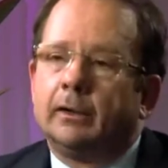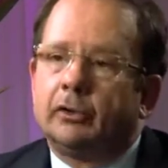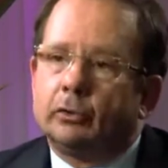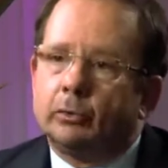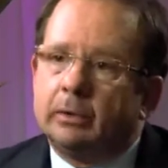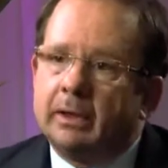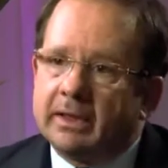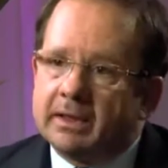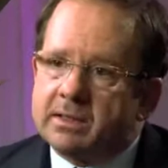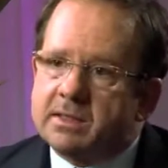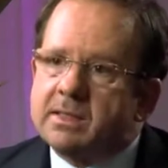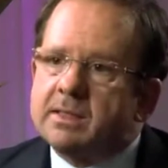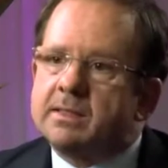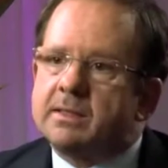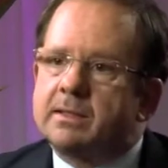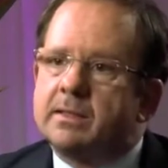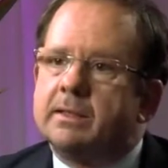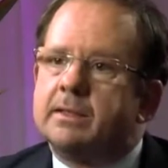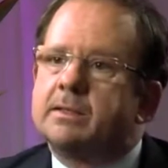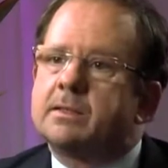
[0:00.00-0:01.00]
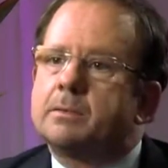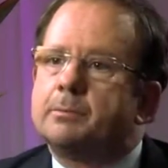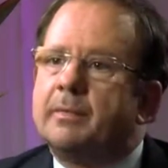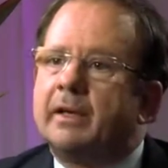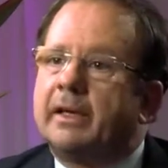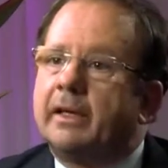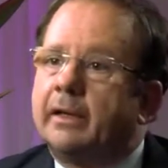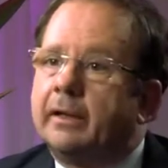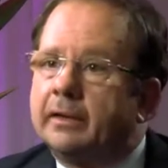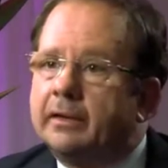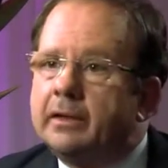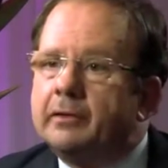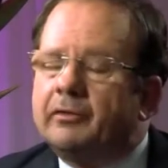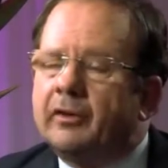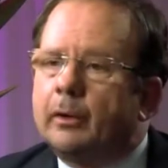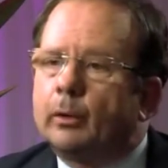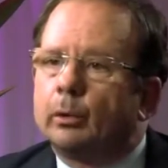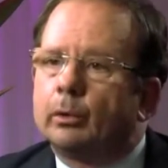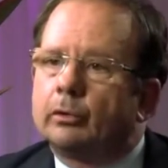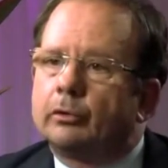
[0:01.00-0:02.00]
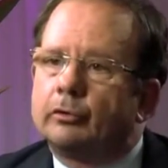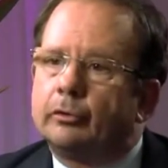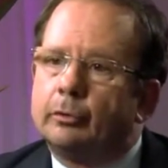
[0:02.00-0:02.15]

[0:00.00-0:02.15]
to late 60s, making it difficult